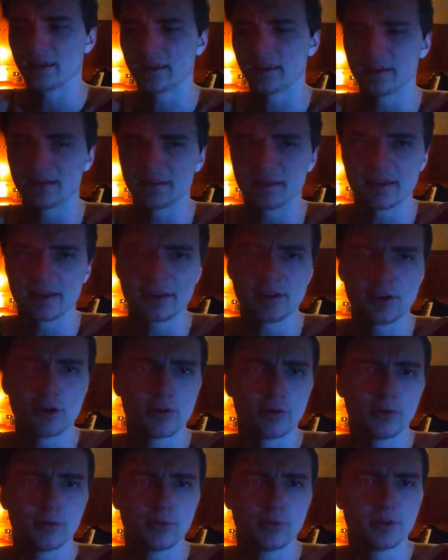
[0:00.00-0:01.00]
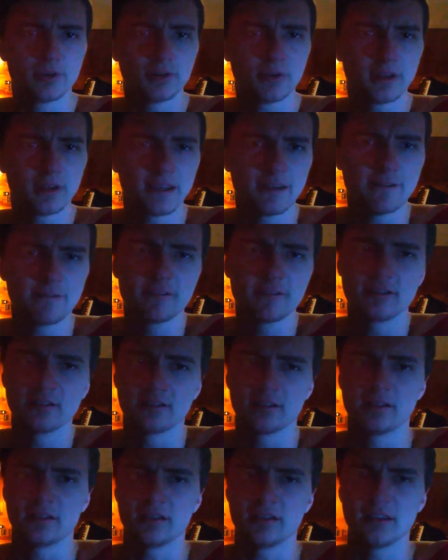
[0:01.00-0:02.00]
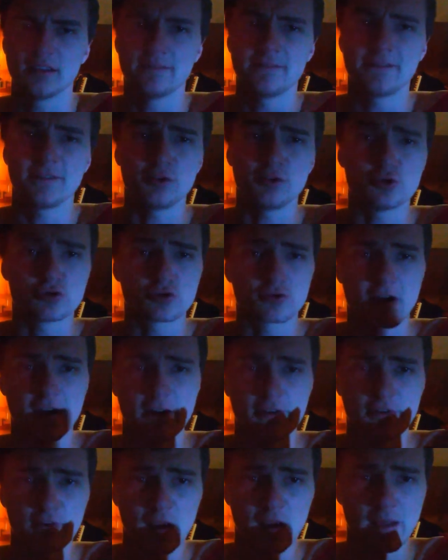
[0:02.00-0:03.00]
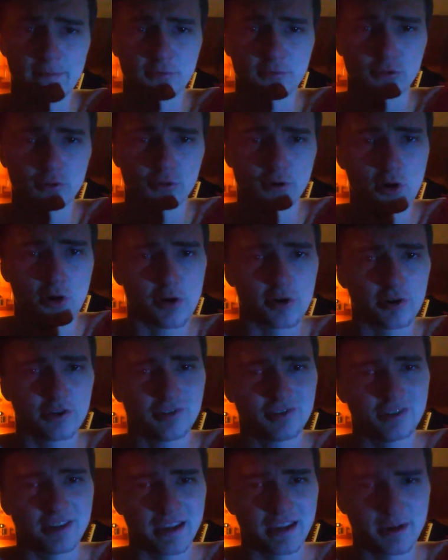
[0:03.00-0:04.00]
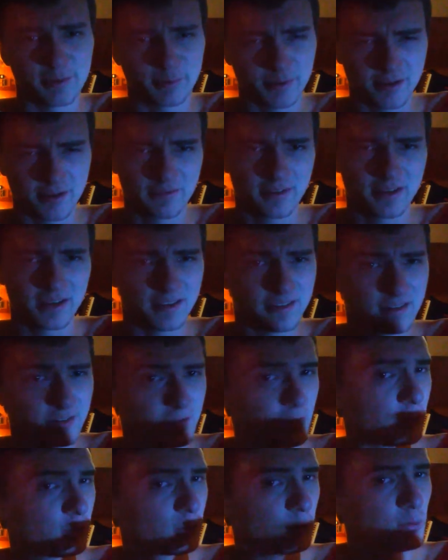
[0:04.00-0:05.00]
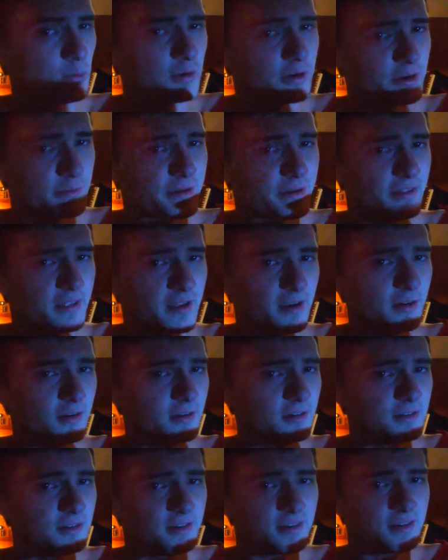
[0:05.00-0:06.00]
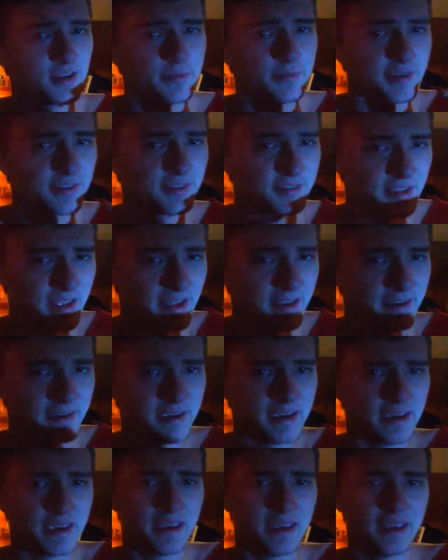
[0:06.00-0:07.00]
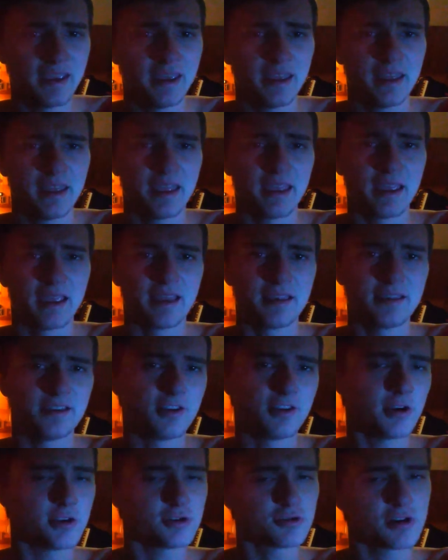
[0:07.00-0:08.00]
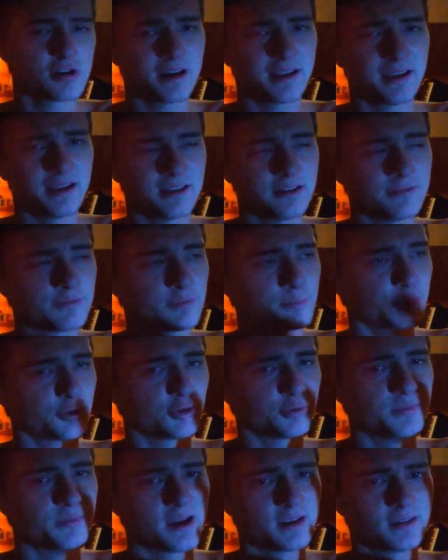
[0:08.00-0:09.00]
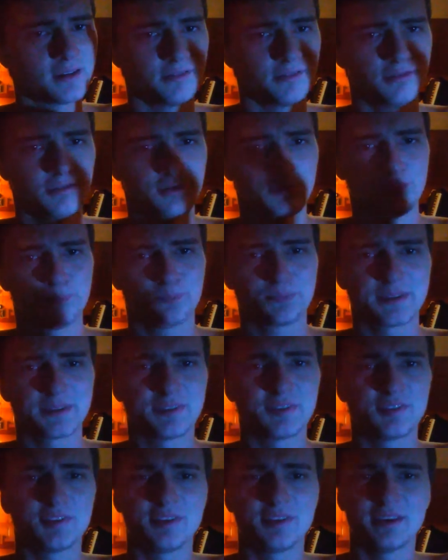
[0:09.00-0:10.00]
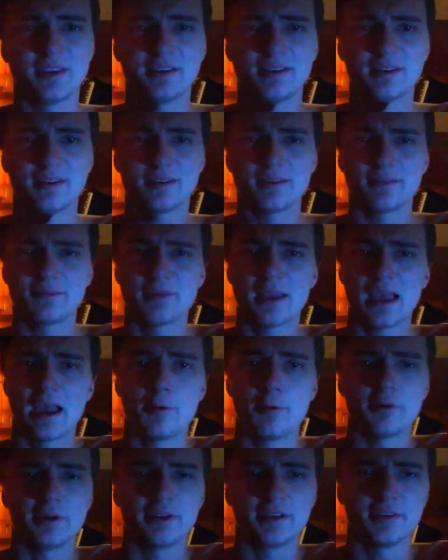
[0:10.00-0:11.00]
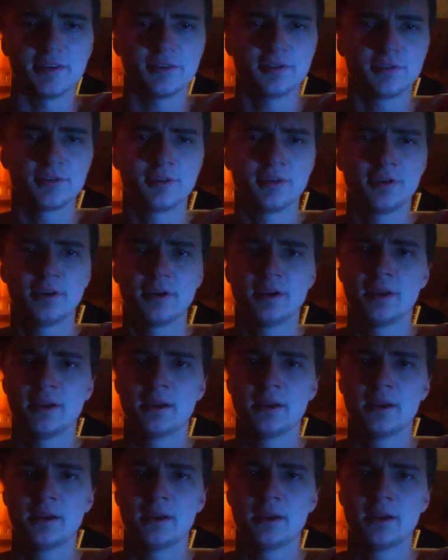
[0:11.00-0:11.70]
And, you know, even if you try your absolute hardest to get rid of it, it's still going to be there to some extent. And, you know, I try to get different perspectives and see how it is.